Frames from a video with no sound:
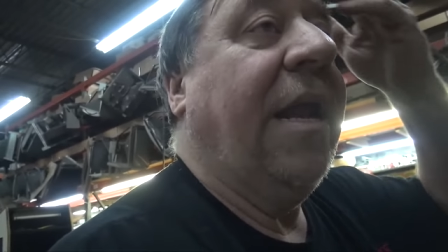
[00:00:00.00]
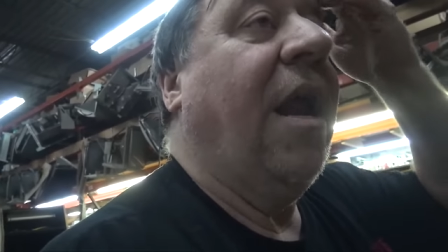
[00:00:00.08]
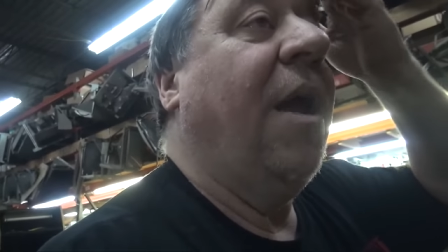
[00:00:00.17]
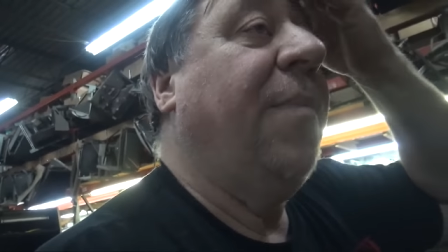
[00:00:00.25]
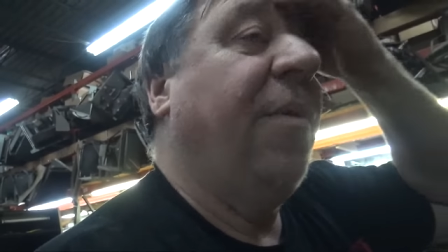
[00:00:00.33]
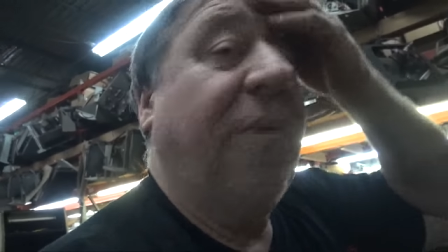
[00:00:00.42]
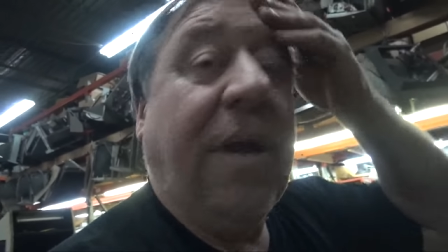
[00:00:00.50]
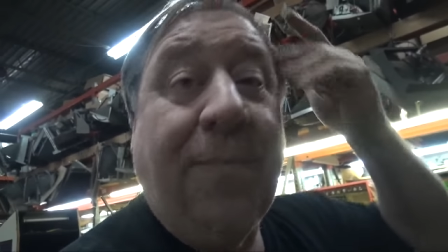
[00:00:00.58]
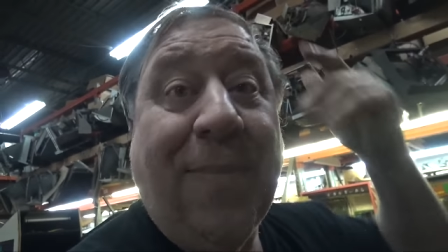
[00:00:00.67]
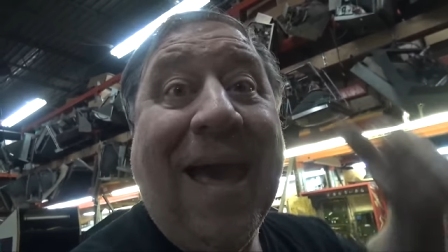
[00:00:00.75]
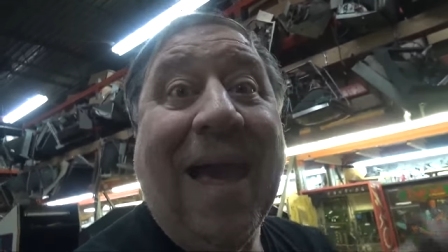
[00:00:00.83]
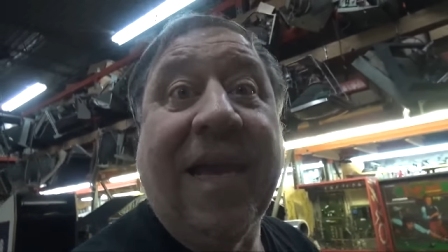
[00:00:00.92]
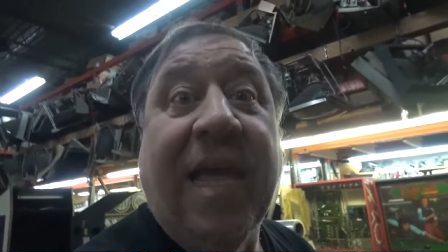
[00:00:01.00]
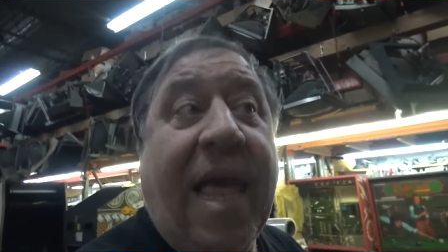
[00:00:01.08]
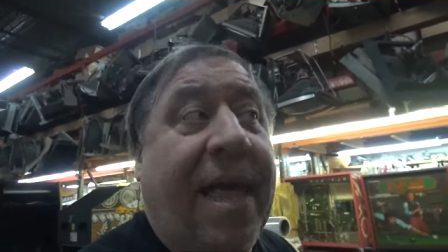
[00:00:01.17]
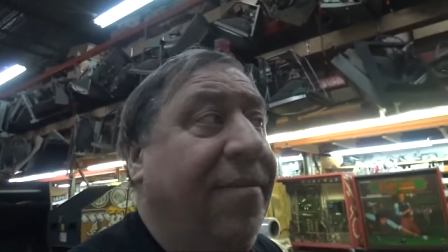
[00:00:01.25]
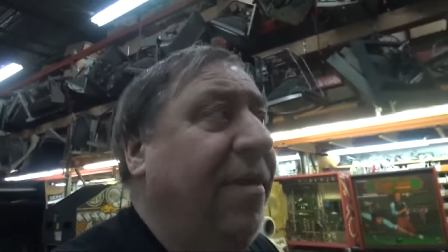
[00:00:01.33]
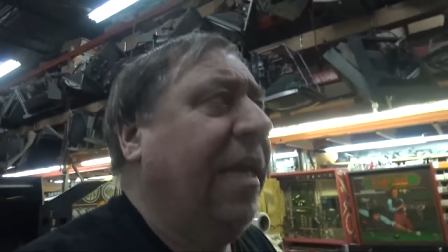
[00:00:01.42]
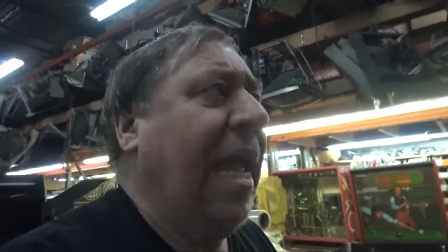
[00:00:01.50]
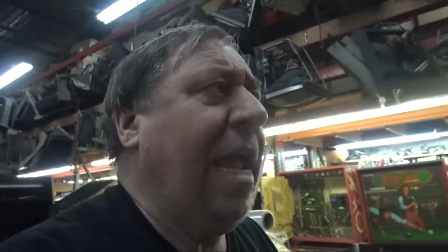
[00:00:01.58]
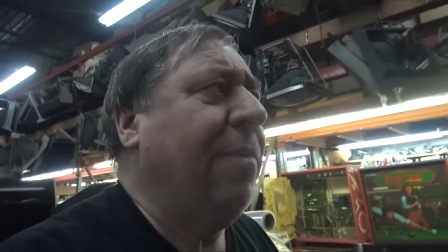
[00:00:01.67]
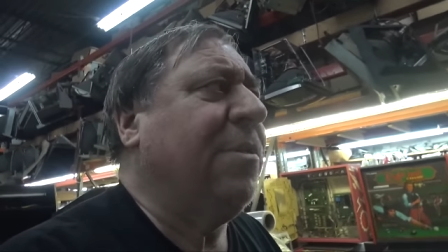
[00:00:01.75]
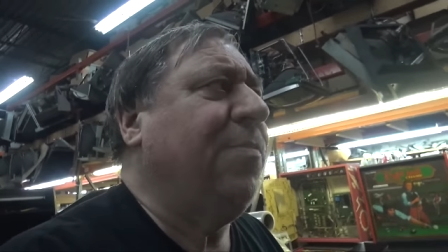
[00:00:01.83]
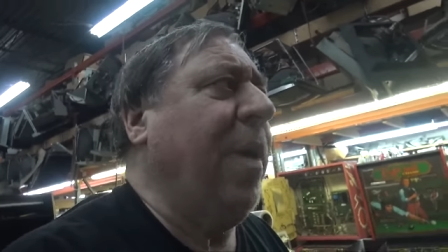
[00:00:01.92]
then I'll be right back. The
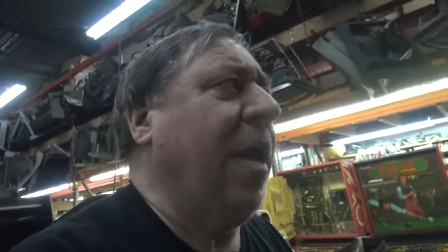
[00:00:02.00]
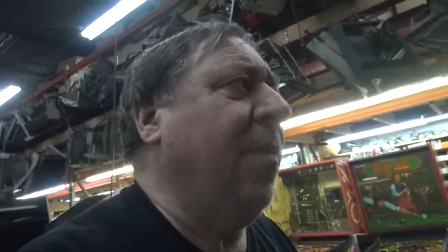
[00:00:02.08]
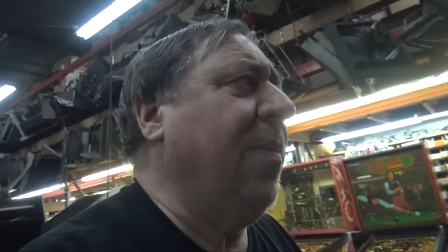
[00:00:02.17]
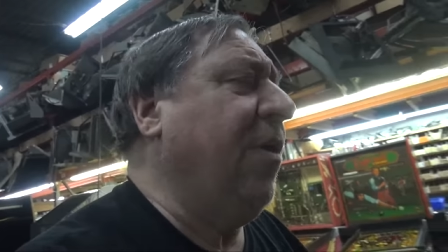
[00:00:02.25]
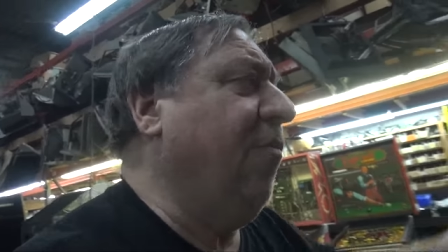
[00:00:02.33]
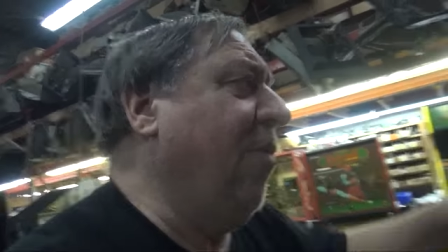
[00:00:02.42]
game's better be